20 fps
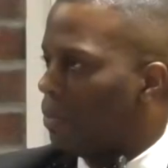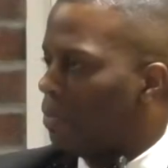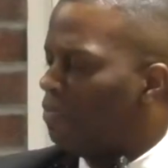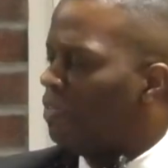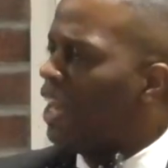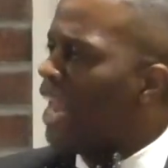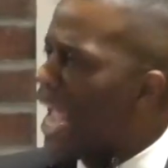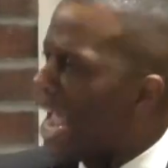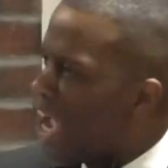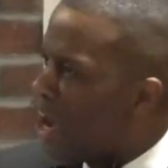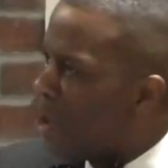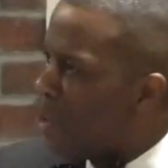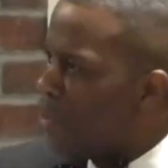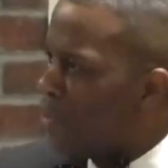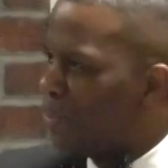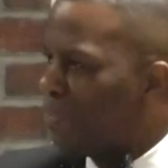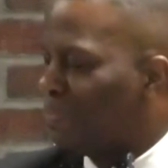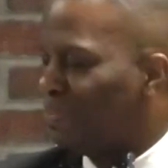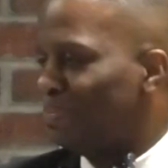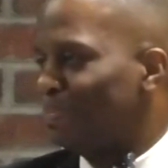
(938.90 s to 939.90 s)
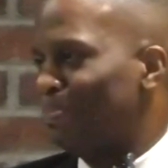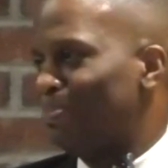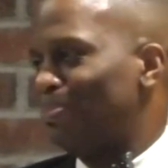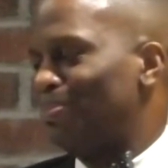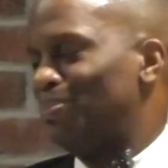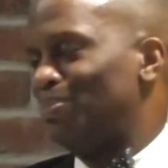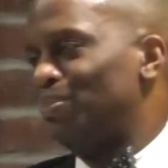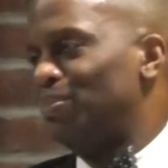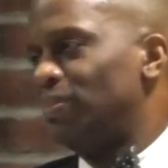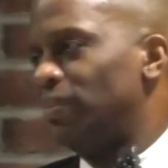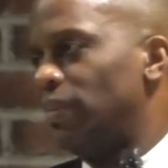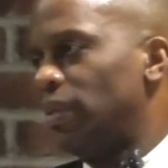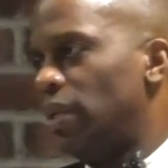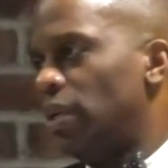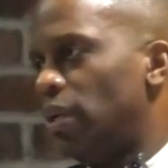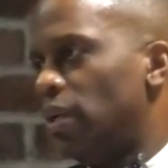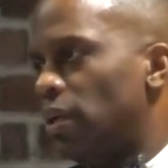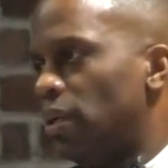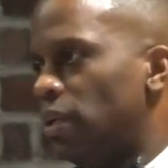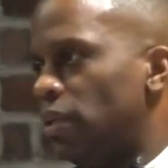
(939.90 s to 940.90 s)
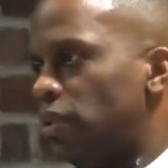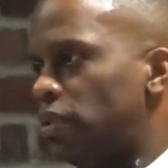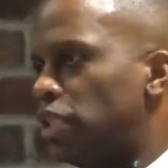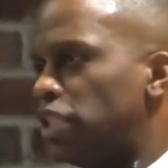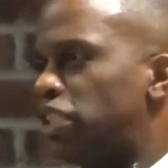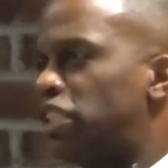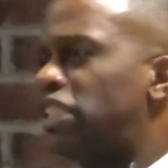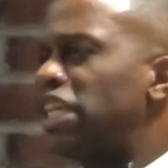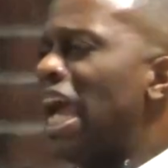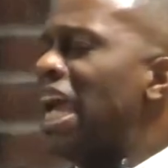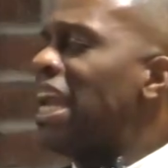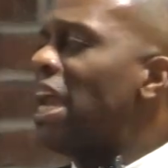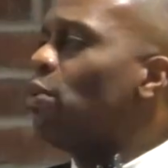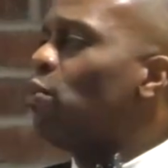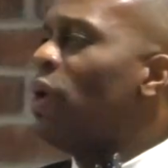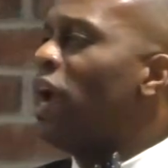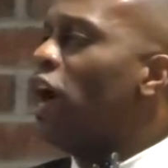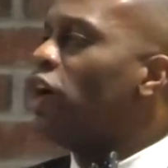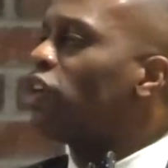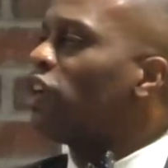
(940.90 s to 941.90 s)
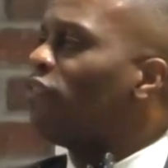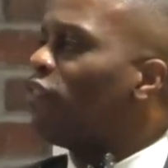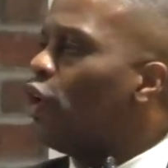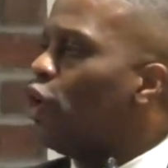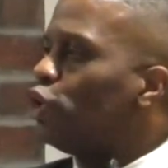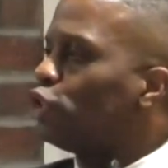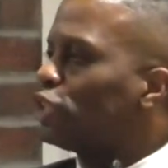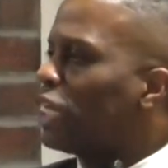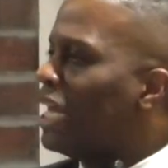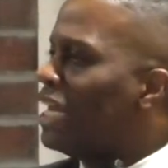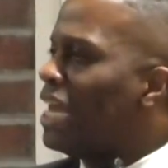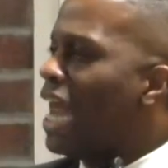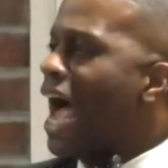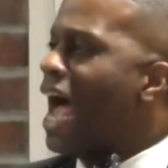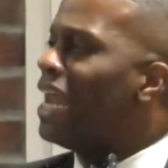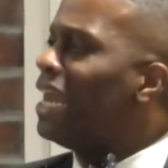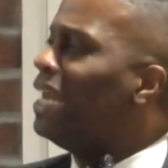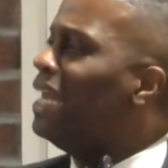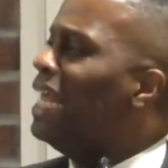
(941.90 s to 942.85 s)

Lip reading: Phileo, to say that we are diverse and not